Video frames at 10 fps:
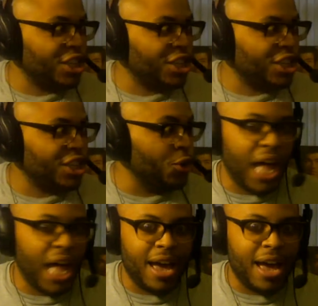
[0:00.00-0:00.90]
Because
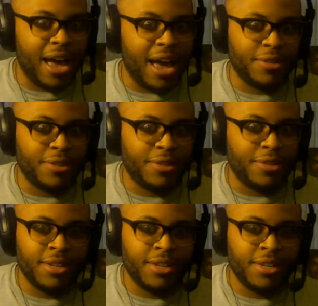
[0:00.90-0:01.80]
then that creates
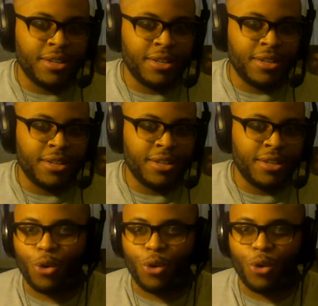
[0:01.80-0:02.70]
extra drama.
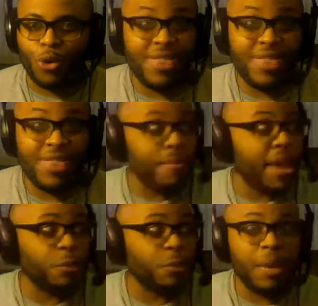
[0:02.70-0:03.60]
And then
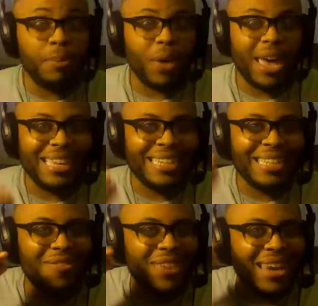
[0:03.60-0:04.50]
it makes people at
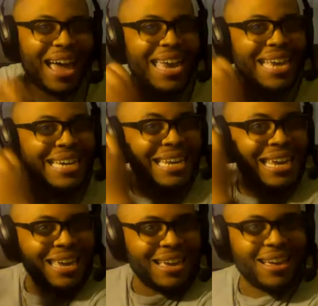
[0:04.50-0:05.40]
least have an
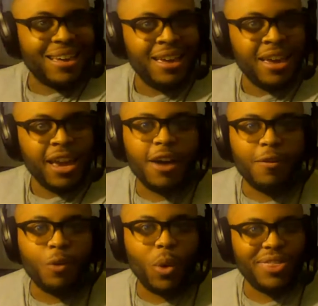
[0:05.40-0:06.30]
idea
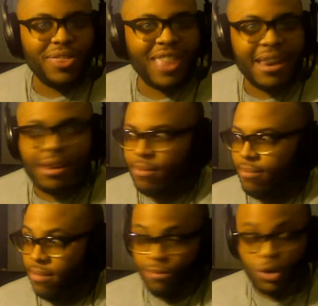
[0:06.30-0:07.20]
of what that
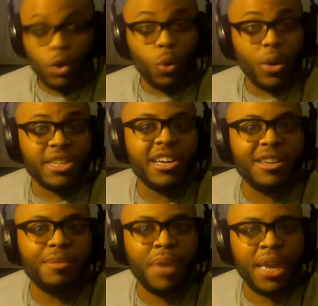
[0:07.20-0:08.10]
twist could
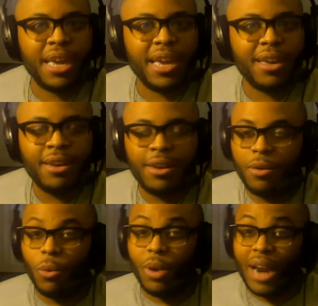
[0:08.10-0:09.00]
be.
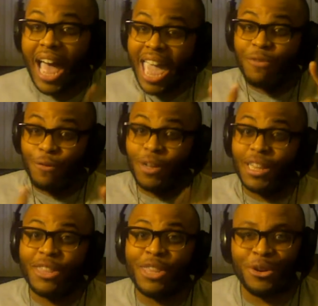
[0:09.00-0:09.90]
What I have a feeling
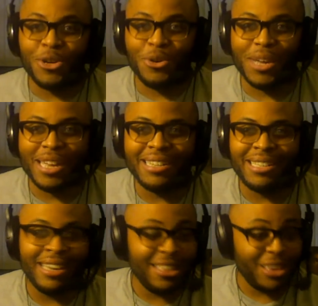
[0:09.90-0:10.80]
they'll do is
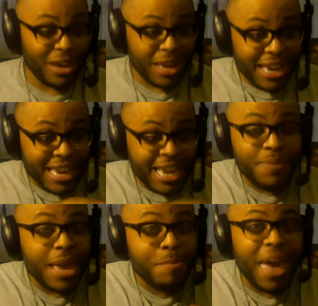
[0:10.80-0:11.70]
they're going to keep
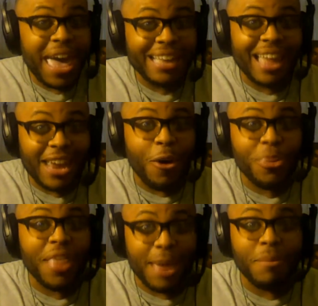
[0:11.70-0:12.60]
that backlight on
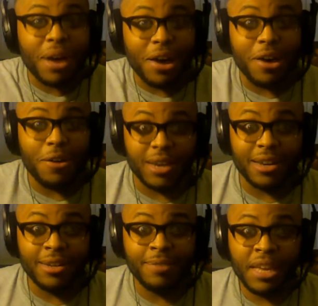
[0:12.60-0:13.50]
that motherfucker
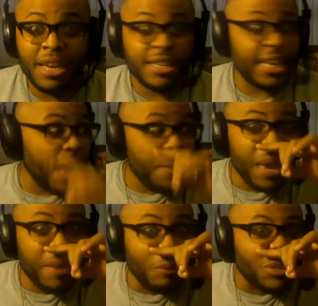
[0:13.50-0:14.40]
to keep
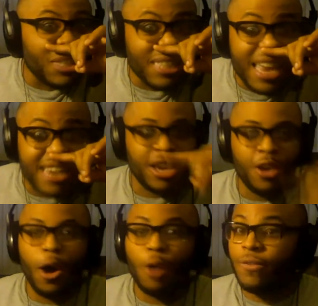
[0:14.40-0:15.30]
people sent
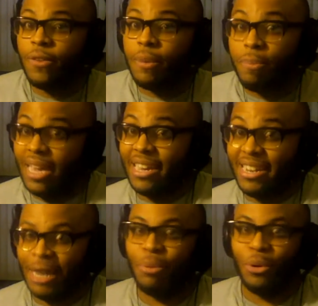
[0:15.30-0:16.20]
off of it being a
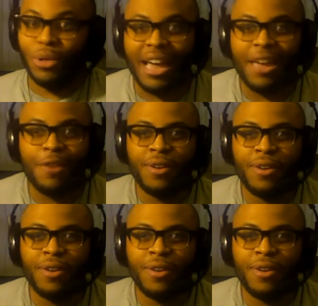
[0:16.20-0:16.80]
double life.